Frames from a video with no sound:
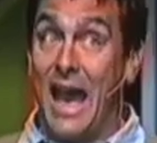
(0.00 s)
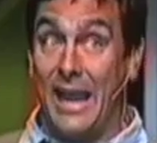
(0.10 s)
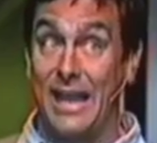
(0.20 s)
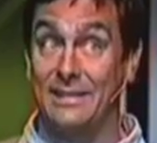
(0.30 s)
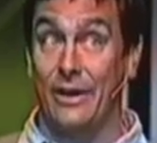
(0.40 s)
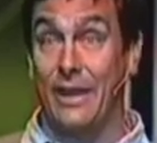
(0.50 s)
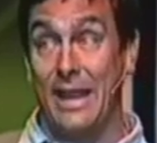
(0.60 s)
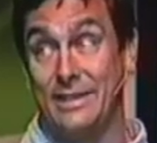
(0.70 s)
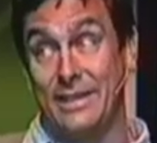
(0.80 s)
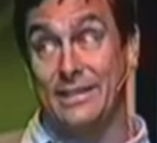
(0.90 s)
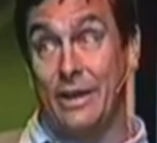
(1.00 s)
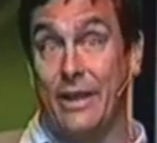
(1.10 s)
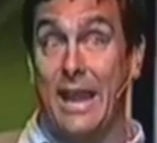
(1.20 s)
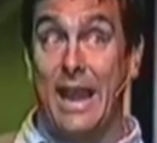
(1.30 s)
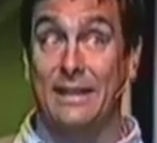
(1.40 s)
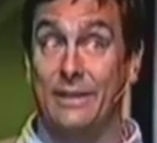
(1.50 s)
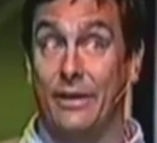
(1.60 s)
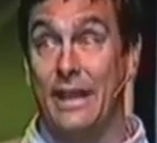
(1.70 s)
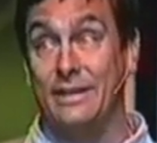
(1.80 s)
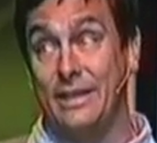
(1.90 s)
And I said okay, and she said okay, and I said
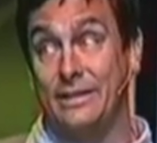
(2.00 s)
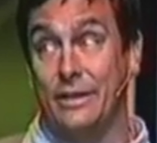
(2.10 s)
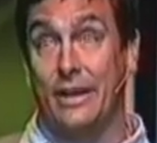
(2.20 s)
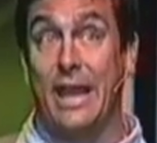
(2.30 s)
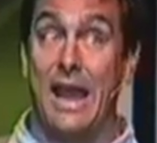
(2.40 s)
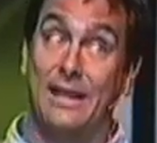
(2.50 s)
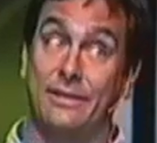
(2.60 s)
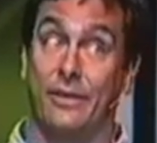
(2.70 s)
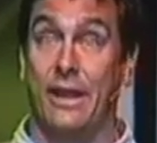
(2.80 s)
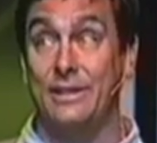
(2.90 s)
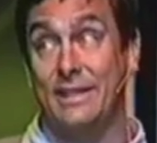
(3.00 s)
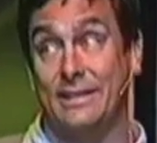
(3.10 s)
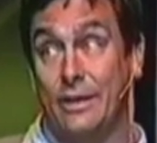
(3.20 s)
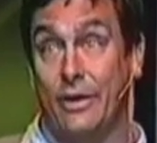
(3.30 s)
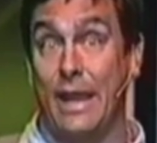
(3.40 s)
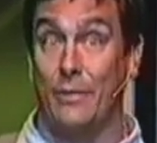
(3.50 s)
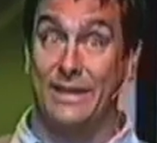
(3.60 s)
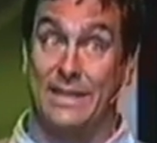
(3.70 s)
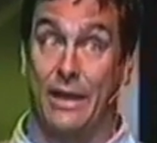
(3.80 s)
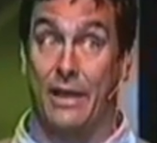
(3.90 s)
okay, and she said okay, and I said okay, and she said okay, and we
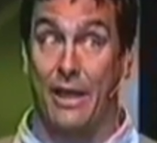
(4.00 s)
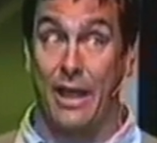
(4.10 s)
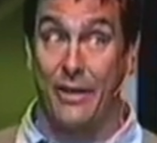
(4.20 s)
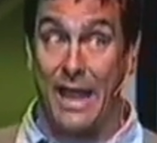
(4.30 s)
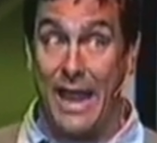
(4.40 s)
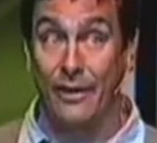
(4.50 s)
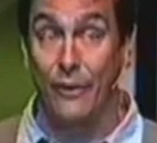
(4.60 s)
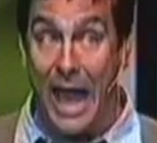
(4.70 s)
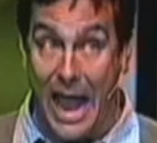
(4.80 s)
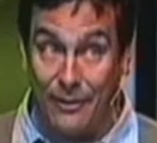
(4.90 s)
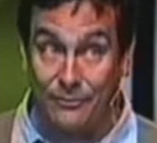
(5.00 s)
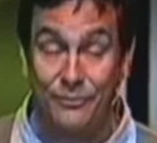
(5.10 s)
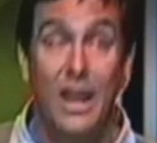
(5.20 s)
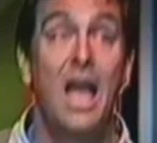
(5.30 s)
said okay, okay, right?